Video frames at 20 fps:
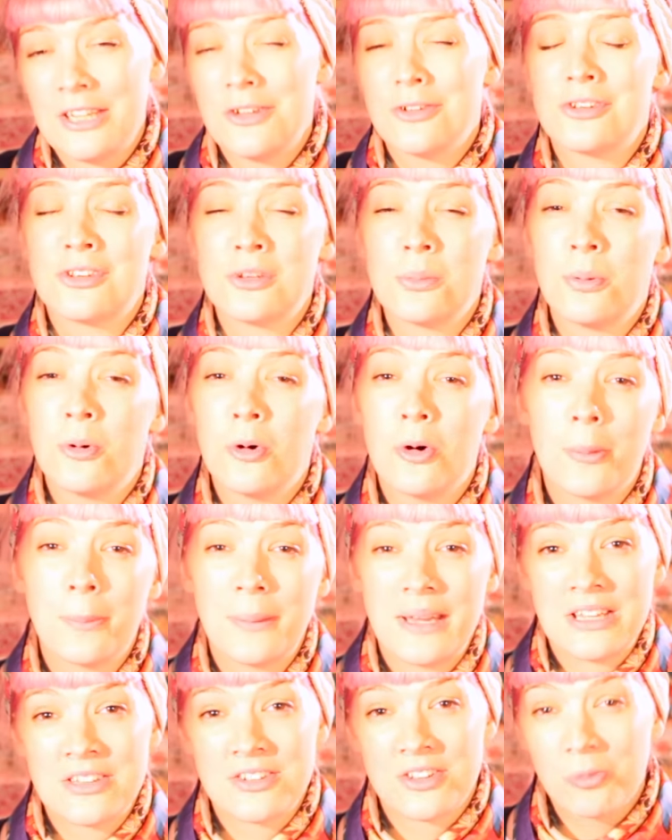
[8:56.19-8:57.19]
Your support
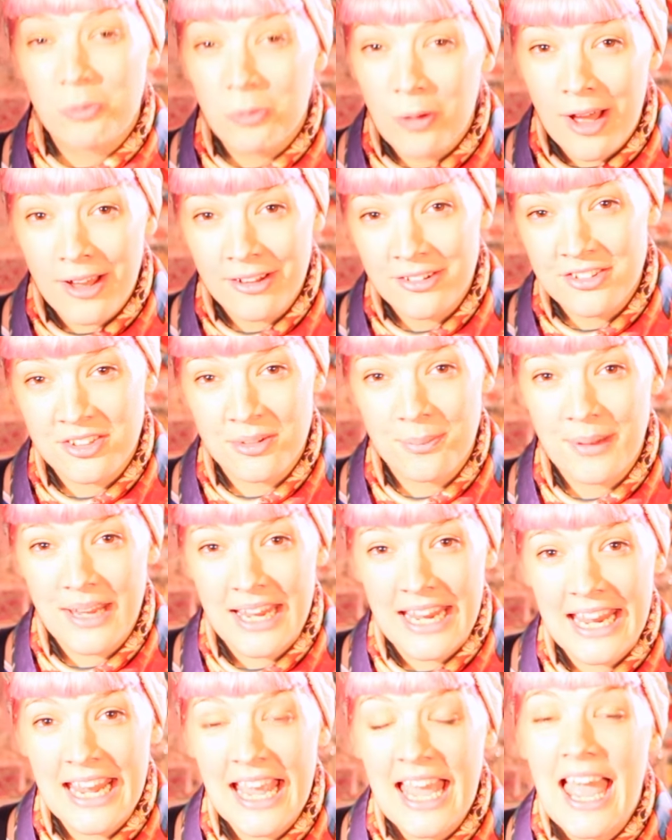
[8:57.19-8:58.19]
means the world to
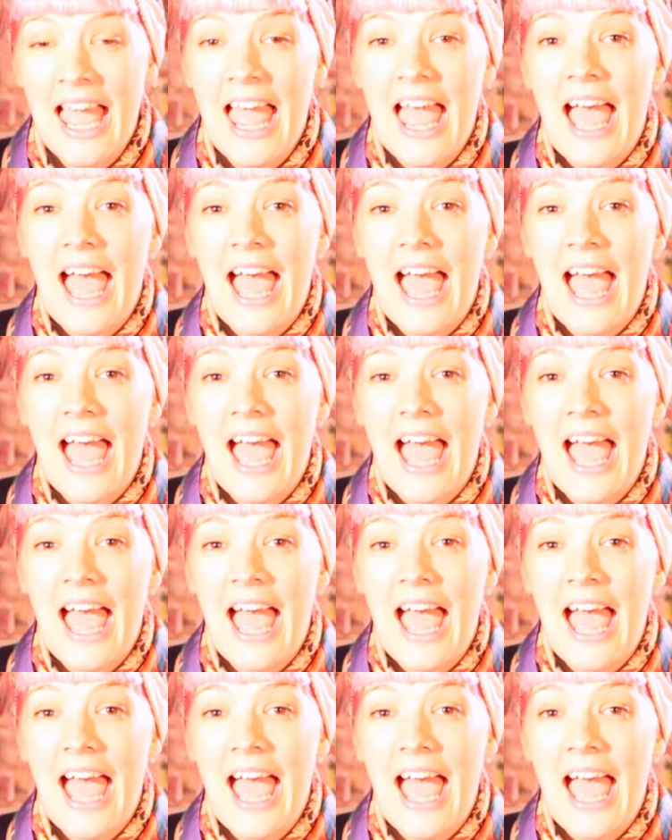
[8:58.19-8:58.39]
me,